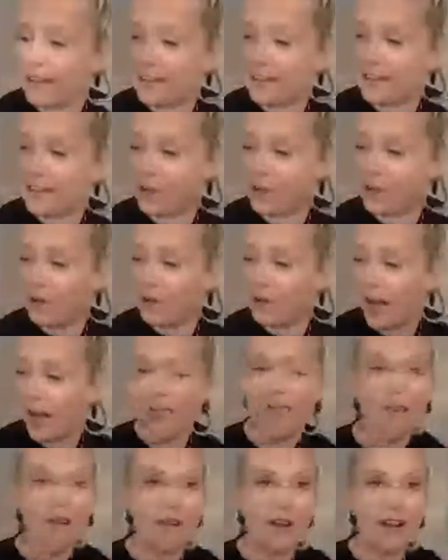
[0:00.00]
So I
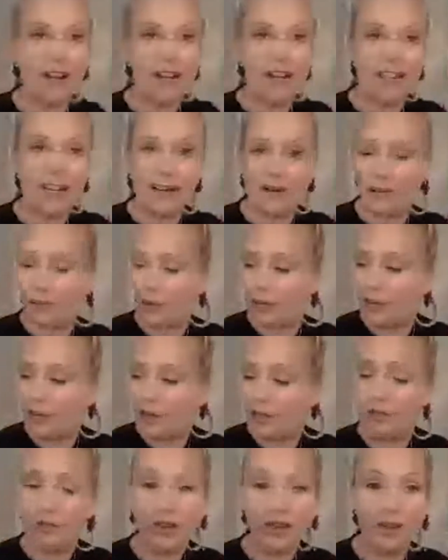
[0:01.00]
thought I'll share it with you
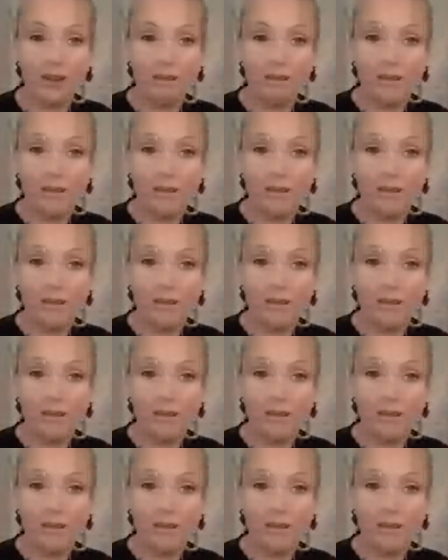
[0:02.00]
as well.